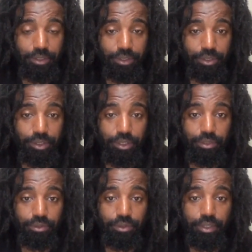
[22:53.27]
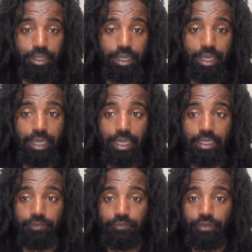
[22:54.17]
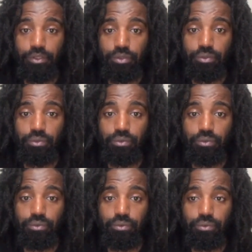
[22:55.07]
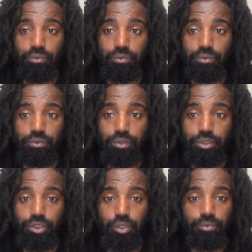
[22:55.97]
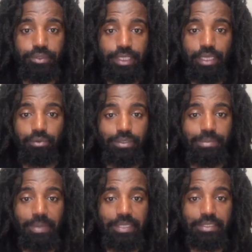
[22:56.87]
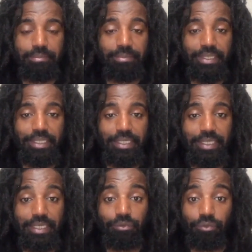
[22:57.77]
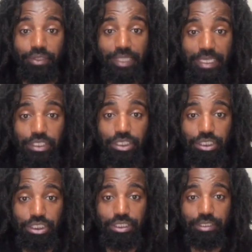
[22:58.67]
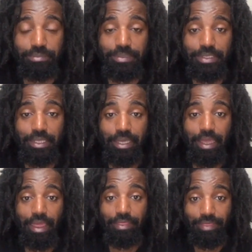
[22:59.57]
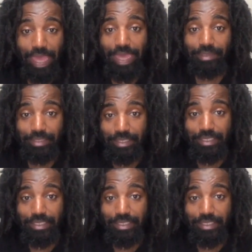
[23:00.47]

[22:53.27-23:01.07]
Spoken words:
You know, if you don't take responsibility in relationships, that